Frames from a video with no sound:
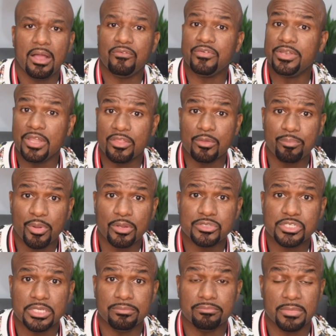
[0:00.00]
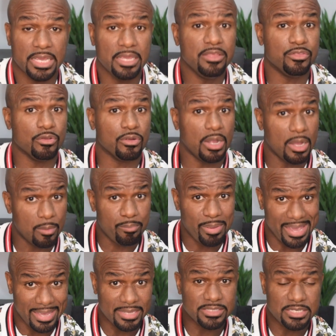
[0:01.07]
another person, either a
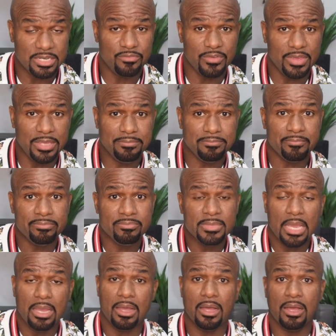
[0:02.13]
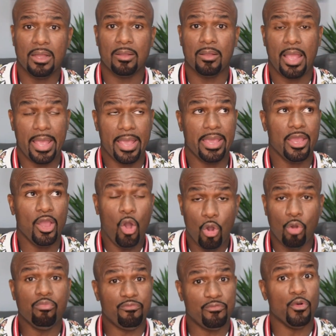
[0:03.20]
past event, a
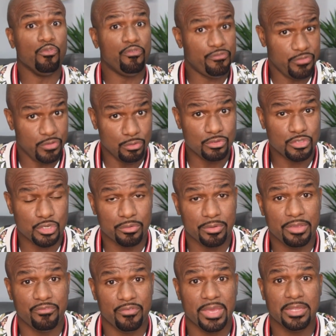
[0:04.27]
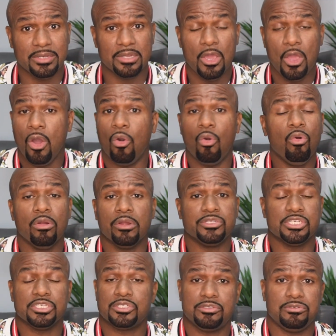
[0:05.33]
hopeful future event, or
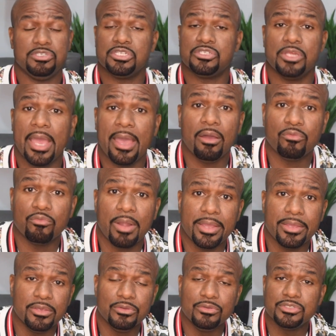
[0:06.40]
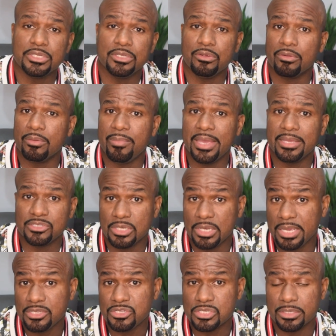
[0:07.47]
just outright using your
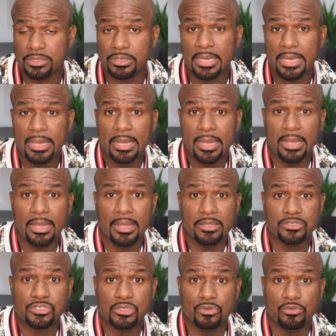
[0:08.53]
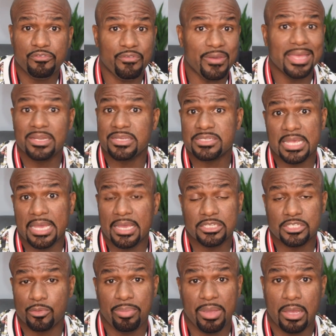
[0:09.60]
imagination to
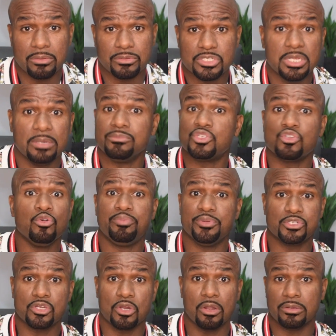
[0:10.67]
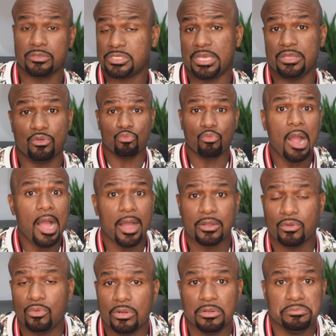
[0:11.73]
fantasize about some superstar, say
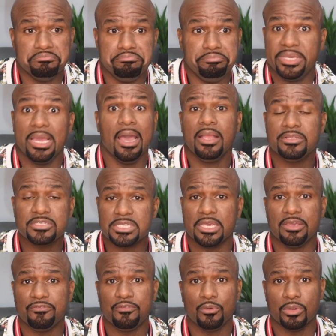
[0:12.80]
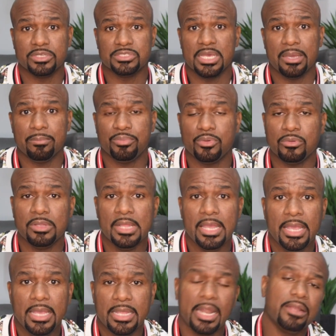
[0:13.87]
Rock or Beyoncé, for example.
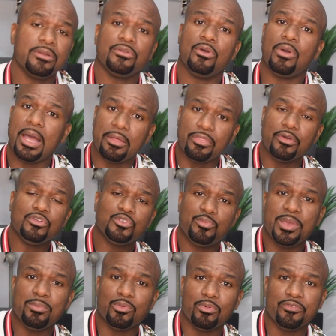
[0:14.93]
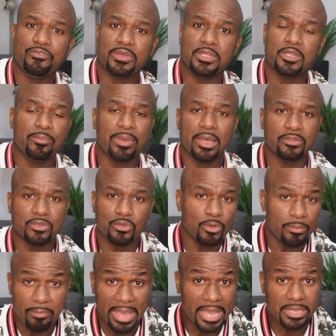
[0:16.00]
And I don't know how those people will feel about you
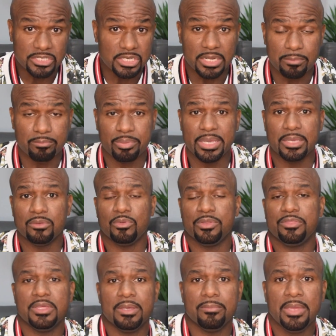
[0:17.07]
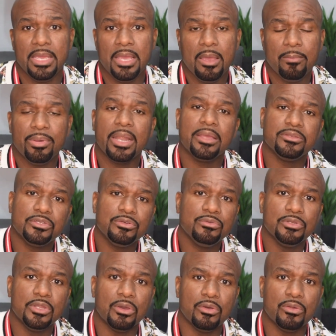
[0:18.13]
imagining being with them, but I do
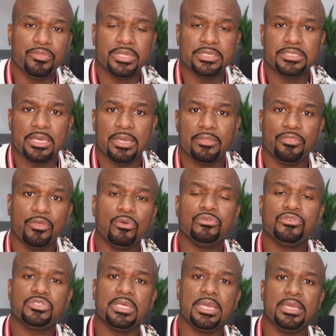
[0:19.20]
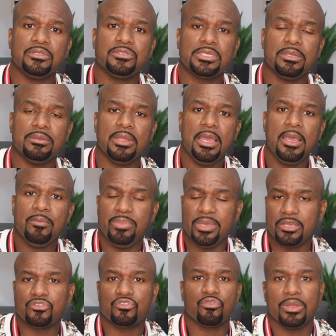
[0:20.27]
know that those things can
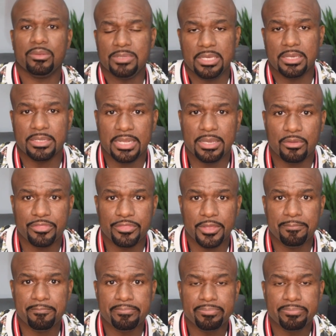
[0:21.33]
be extremely unhealthy.